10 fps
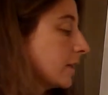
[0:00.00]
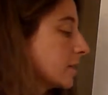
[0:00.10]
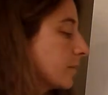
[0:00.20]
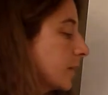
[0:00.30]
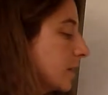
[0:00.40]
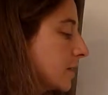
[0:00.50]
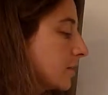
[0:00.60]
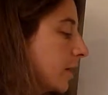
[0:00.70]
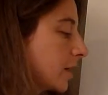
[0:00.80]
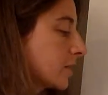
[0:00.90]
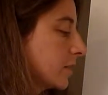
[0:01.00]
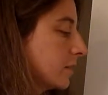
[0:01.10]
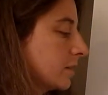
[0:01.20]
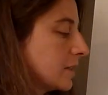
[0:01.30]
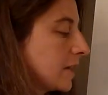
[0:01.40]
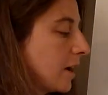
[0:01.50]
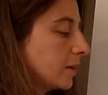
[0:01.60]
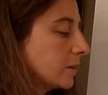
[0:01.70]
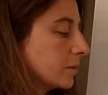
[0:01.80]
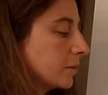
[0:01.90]
so we need a direction
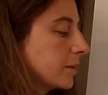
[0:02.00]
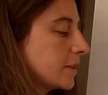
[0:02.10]
down toward the